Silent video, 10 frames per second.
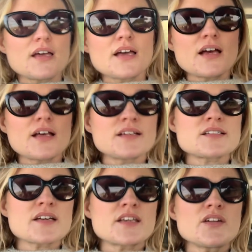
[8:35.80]
And
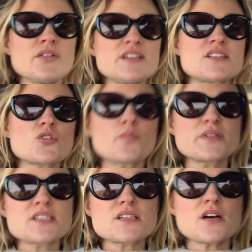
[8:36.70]
I can only stop
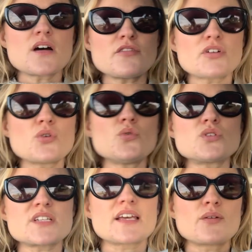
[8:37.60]
and start
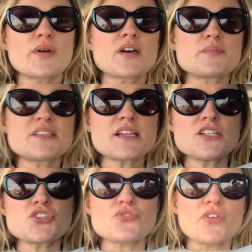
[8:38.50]
recording when I'm
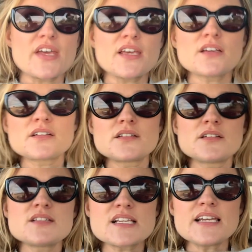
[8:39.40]
stationary.
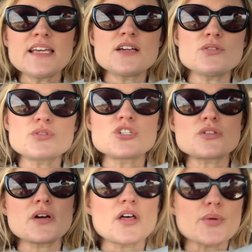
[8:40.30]
It's illegal to do
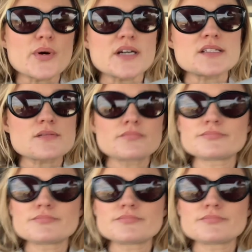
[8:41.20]
it otherwise.